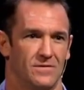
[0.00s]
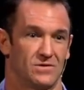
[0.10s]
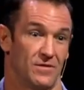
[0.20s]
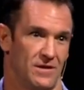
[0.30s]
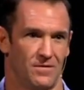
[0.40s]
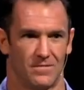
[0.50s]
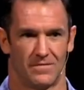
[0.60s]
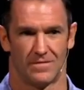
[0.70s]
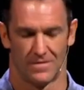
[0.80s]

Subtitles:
So they do.